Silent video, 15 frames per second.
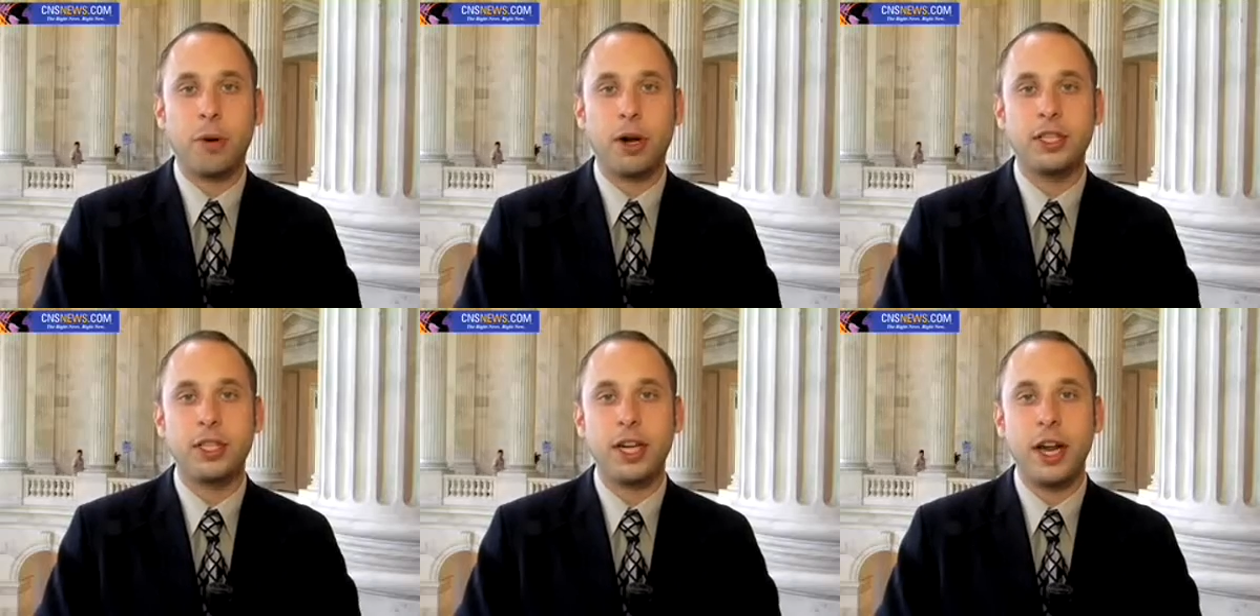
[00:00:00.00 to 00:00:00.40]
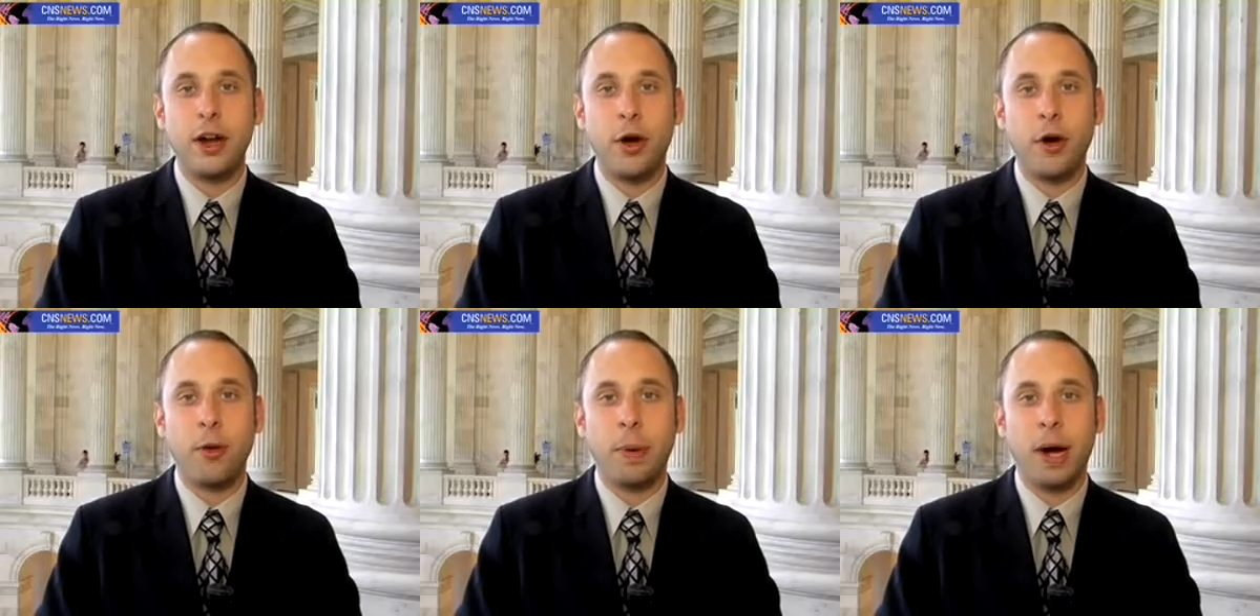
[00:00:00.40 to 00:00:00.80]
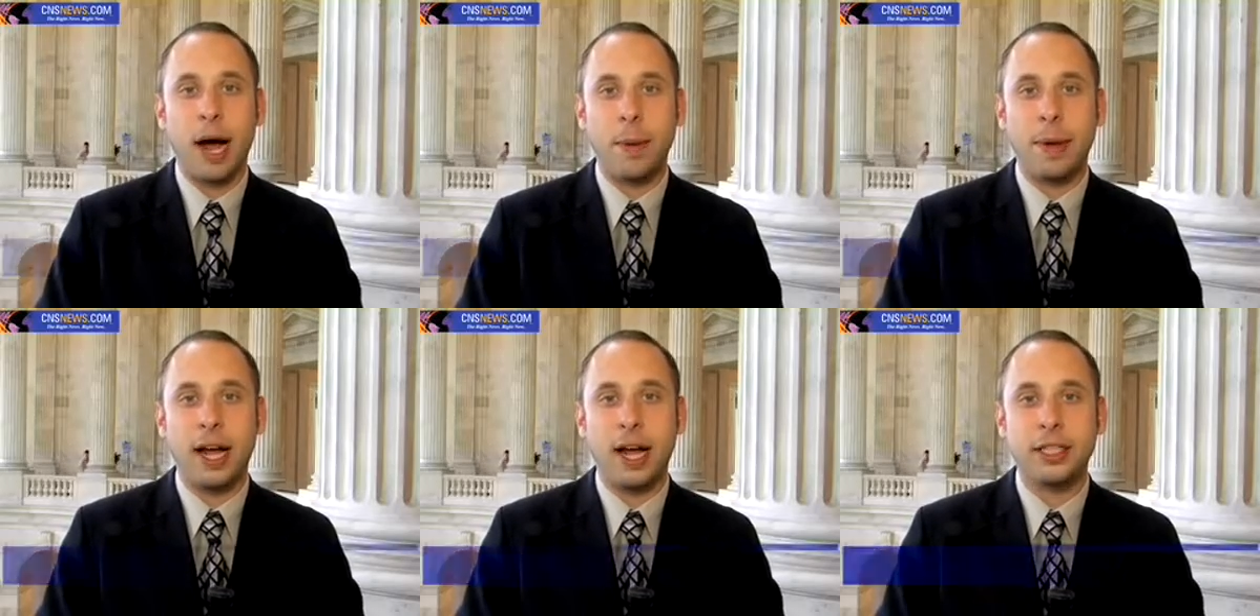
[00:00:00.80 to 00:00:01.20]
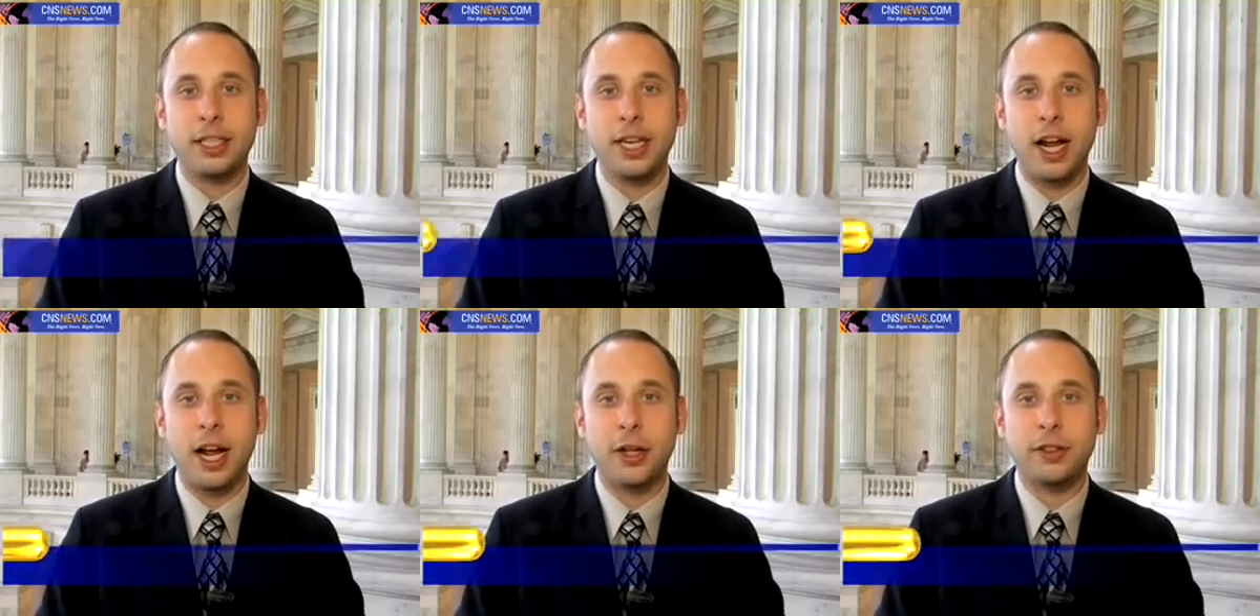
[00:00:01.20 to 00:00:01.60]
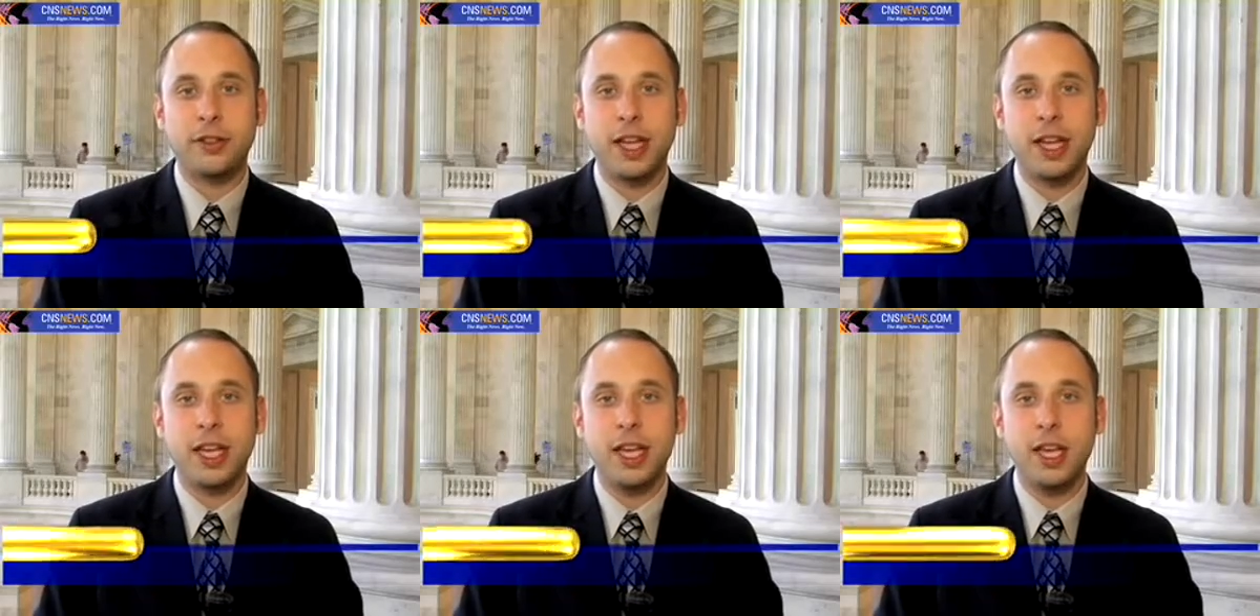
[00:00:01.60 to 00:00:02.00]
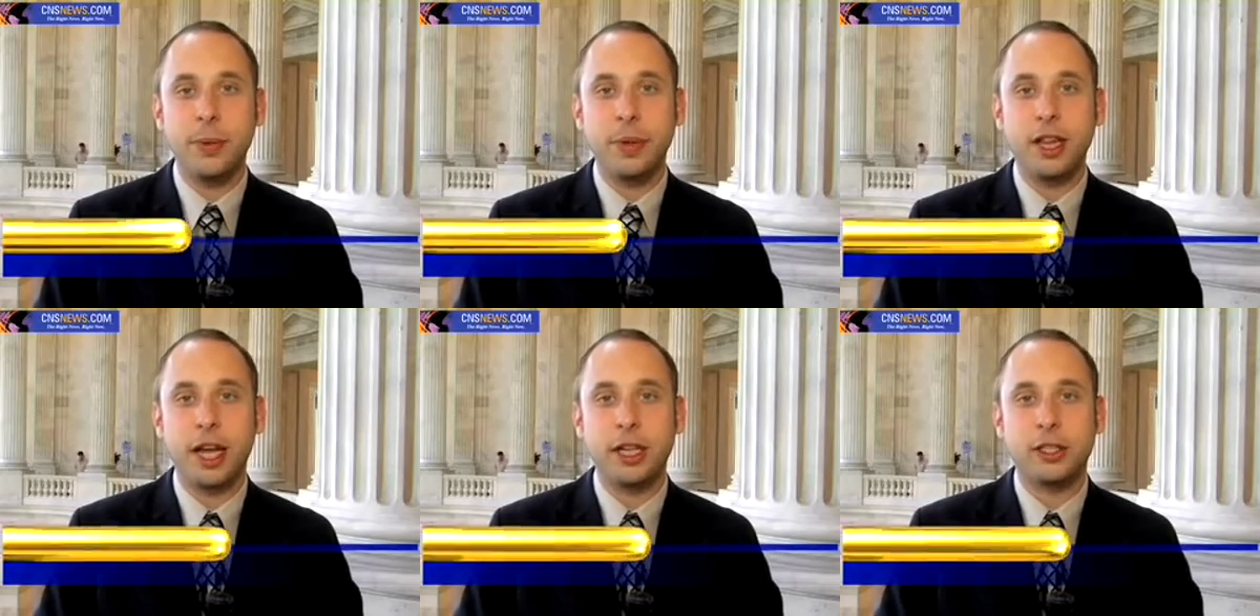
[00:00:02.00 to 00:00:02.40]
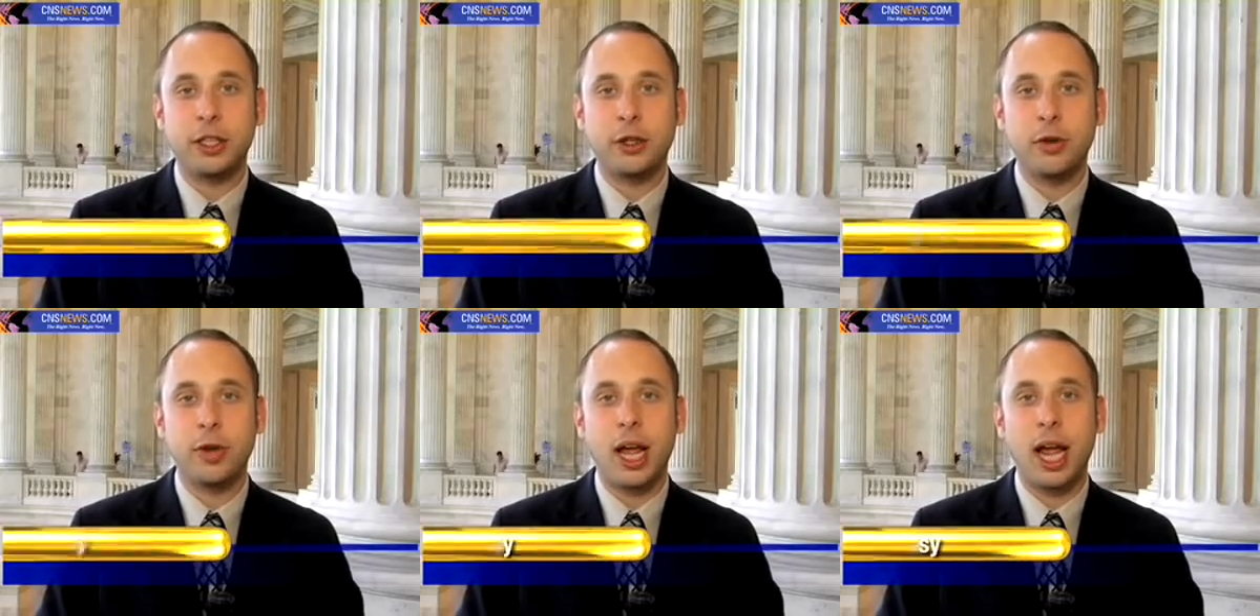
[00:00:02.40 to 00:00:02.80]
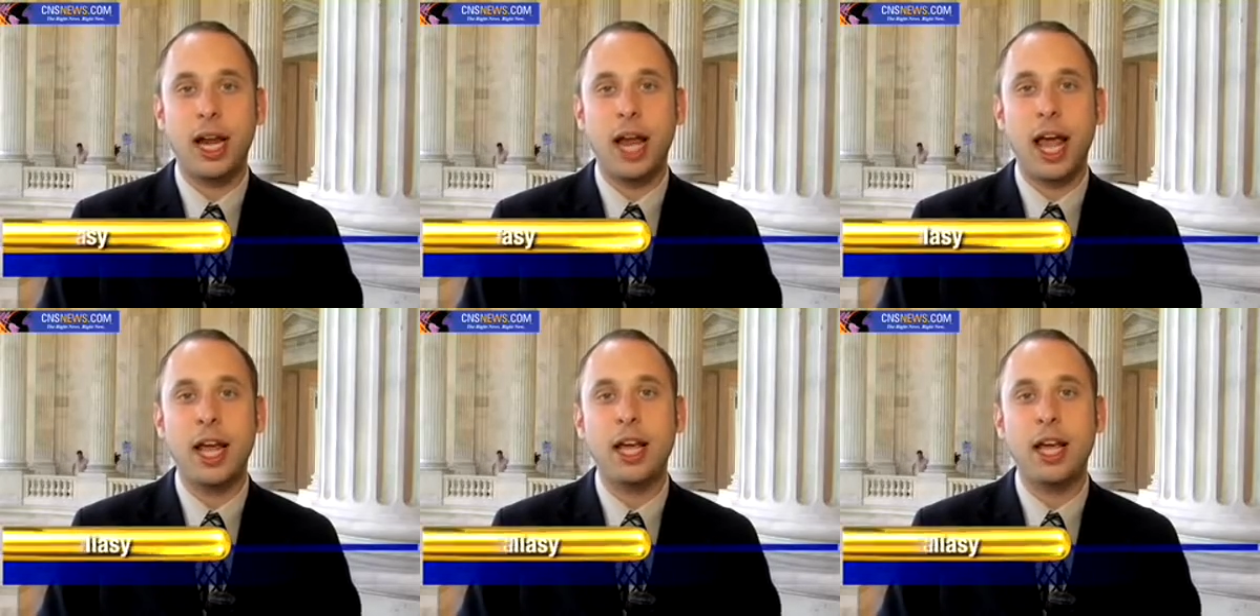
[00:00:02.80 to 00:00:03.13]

President Obama has announced that he would like to create